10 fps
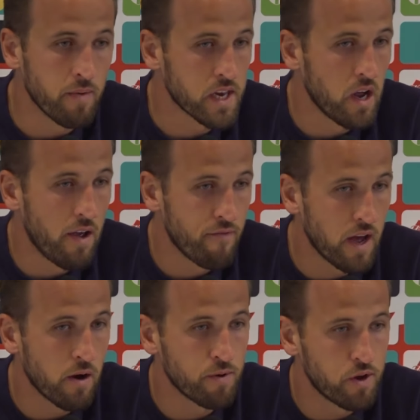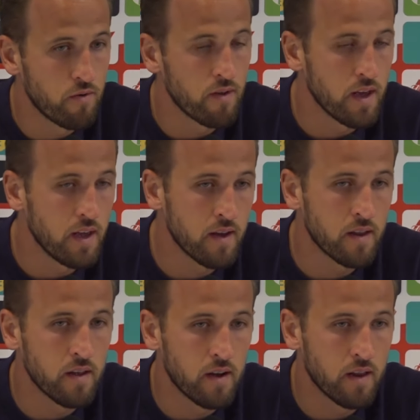excited for that opportunity,
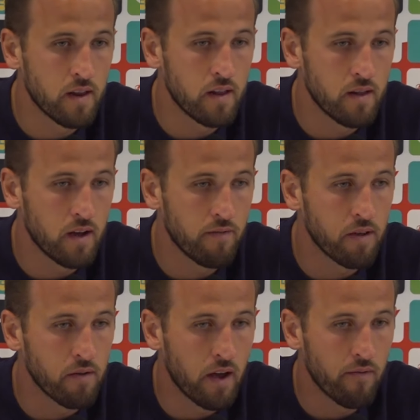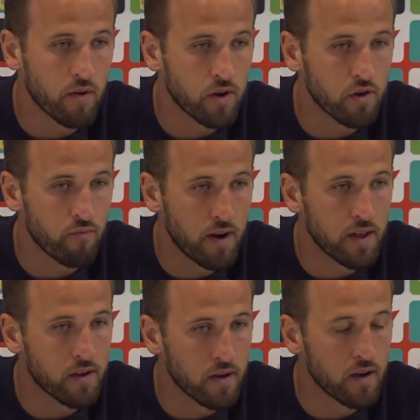and I think everyone's just
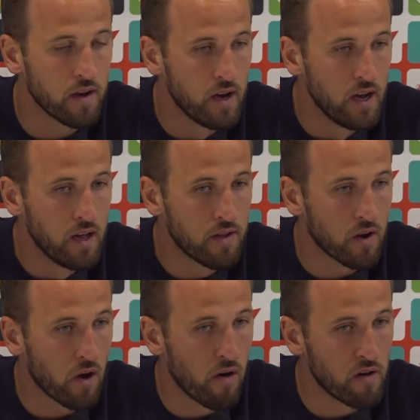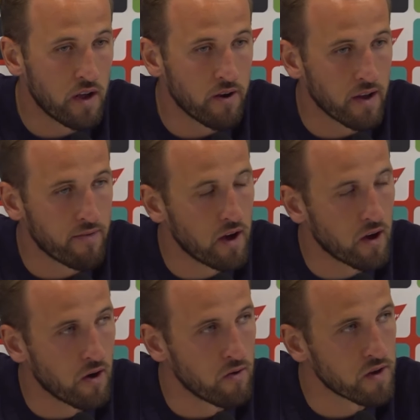ready to go out there and give that a
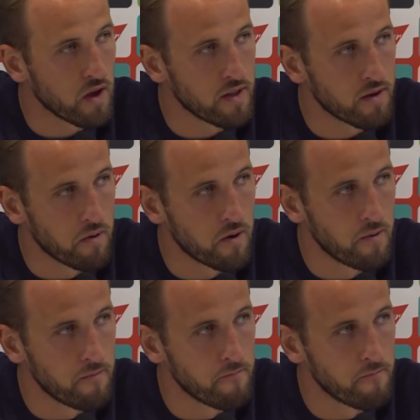go starting tomorrow.